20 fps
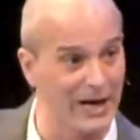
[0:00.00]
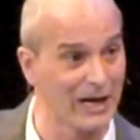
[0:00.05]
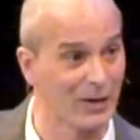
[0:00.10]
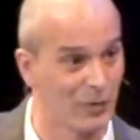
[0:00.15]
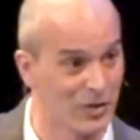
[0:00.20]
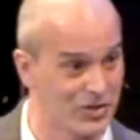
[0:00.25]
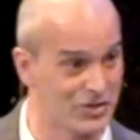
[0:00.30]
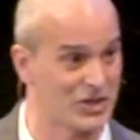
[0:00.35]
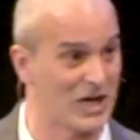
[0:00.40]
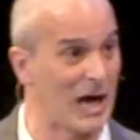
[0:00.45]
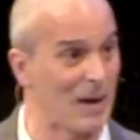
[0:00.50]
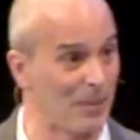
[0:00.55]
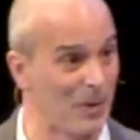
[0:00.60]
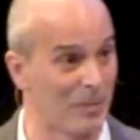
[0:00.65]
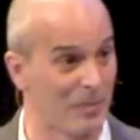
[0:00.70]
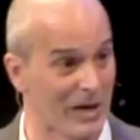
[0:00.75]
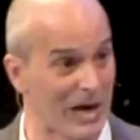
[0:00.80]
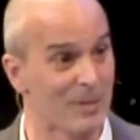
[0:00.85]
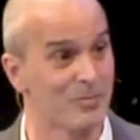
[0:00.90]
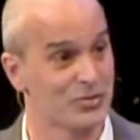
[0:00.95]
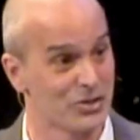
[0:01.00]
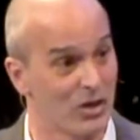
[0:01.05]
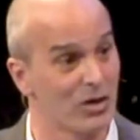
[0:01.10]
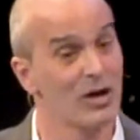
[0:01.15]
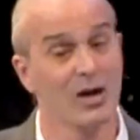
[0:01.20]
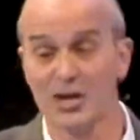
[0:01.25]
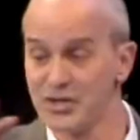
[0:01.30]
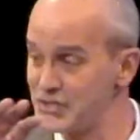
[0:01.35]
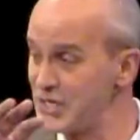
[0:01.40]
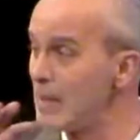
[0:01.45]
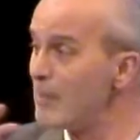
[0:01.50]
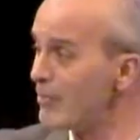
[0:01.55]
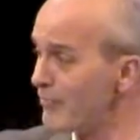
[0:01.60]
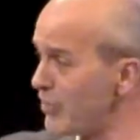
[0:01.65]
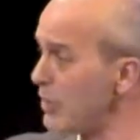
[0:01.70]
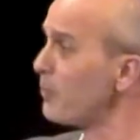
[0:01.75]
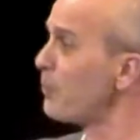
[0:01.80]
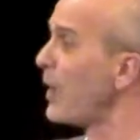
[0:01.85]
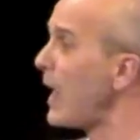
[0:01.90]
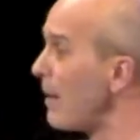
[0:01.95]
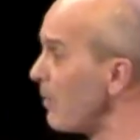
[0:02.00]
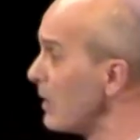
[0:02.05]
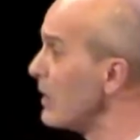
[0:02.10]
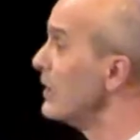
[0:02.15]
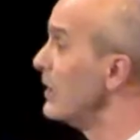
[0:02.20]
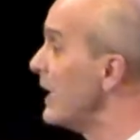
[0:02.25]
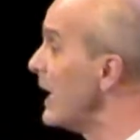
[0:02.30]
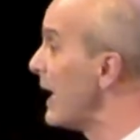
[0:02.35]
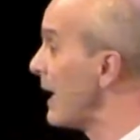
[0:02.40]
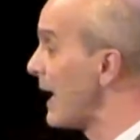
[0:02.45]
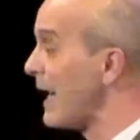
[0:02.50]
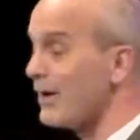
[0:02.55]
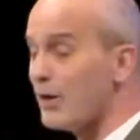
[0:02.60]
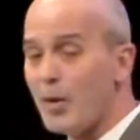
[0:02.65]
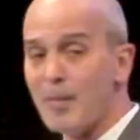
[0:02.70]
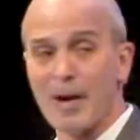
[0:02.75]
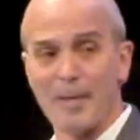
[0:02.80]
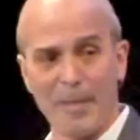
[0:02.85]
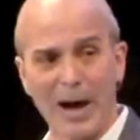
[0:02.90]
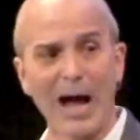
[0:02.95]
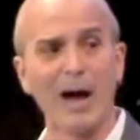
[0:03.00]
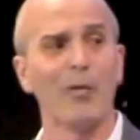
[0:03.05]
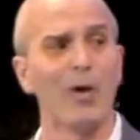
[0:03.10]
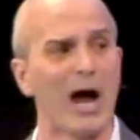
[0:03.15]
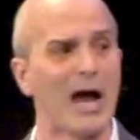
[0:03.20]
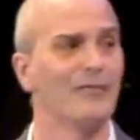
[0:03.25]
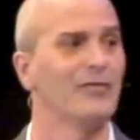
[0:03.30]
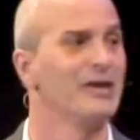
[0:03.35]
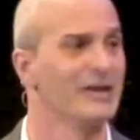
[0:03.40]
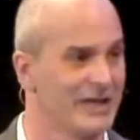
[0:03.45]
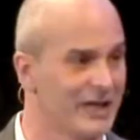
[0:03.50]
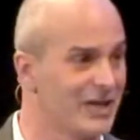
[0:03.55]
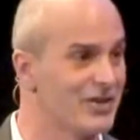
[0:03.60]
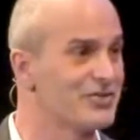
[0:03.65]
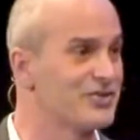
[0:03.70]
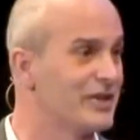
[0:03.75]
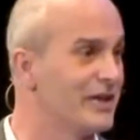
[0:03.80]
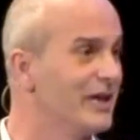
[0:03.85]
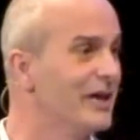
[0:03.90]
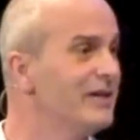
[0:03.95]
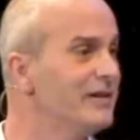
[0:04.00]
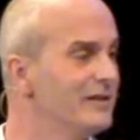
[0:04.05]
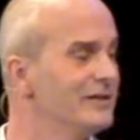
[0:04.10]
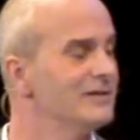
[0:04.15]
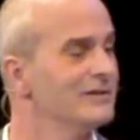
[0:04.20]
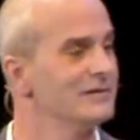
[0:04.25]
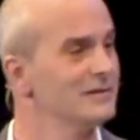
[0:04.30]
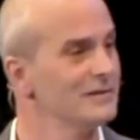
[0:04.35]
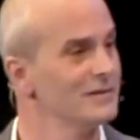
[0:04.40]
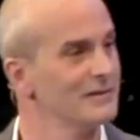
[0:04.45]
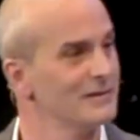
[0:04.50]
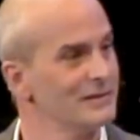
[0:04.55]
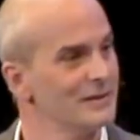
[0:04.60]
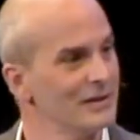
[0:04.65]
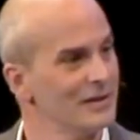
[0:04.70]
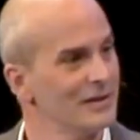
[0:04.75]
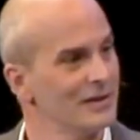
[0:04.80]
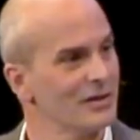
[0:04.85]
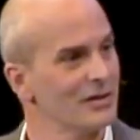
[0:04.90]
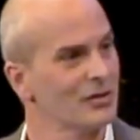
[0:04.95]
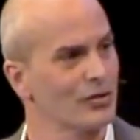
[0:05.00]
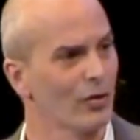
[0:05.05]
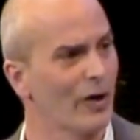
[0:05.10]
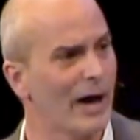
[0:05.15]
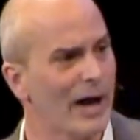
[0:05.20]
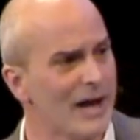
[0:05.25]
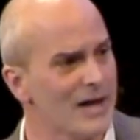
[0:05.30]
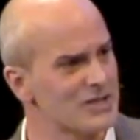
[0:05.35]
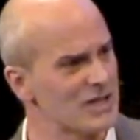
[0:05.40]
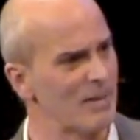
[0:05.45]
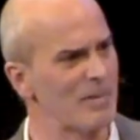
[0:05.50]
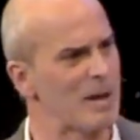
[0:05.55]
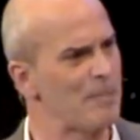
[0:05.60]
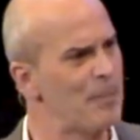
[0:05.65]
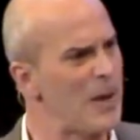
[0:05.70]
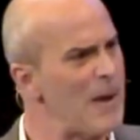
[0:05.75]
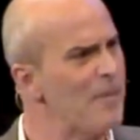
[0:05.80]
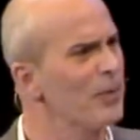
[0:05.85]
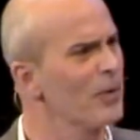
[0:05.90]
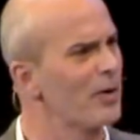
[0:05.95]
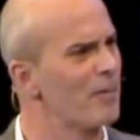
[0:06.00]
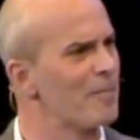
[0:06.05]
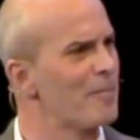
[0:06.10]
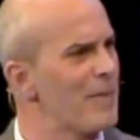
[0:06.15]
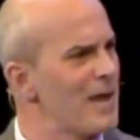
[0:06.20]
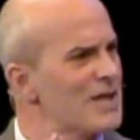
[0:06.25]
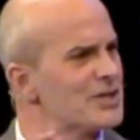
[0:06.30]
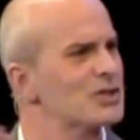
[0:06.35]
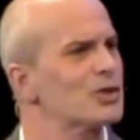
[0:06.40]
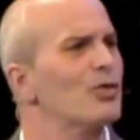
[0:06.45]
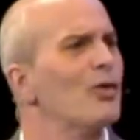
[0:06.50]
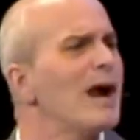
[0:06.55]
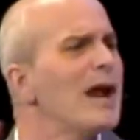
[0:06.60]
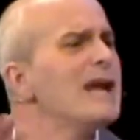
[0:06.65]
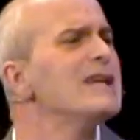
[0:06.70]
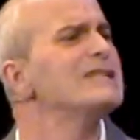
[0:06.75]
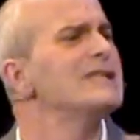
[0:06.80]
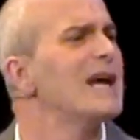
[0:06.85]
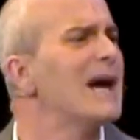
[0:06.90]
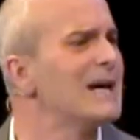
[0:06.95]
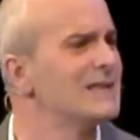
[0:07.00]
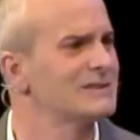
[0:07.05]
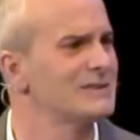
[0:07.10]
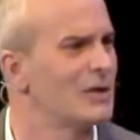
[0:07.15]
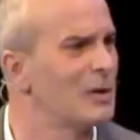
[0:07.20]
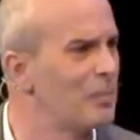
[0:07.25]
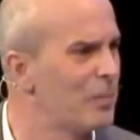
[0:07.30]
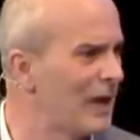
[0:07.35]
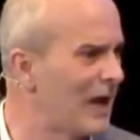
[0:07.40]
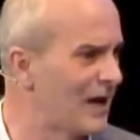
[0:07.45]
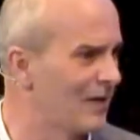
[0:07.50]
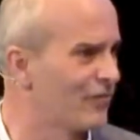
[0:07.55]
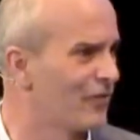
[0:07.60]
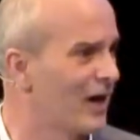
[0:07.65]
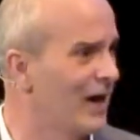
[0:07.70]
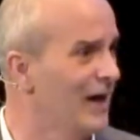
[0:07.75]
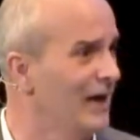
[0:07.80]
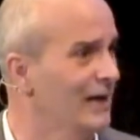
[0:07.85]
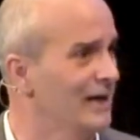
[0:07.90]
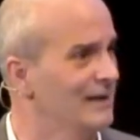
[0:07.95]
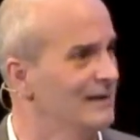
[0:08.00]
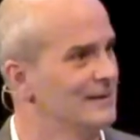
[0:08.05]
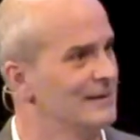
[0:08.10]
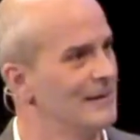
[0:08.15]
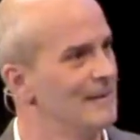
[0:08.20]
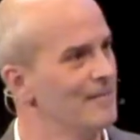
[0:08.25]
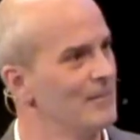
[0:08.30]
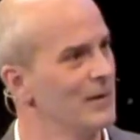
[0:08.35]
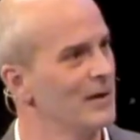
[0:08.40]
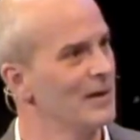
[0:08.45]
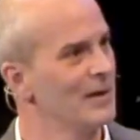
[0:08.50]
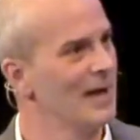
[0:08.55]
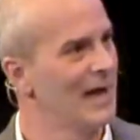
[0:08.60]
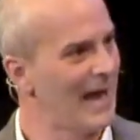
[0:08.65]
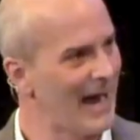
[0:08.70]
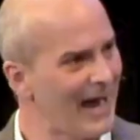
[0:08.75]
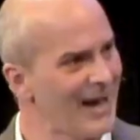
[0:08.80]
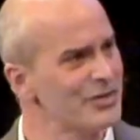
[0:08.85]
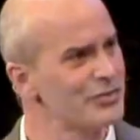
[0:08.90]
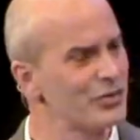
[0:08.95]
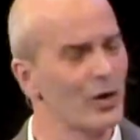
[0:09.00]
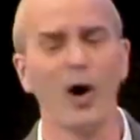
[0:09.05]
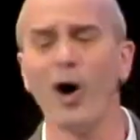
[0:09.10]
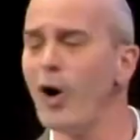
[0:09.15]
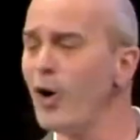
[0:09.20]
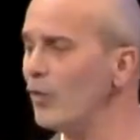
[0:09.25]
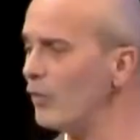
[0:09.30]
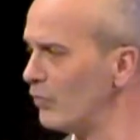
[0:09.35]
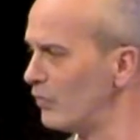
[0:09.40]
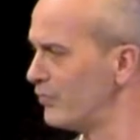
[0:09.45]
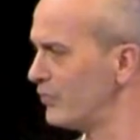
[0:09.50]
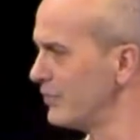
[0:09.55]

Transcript: and went shopping, but I'm sure some of you probably did. I know my, my wife and kids did. Crazy. I mean, people are, it's crazy out there on Black Friday. I drove.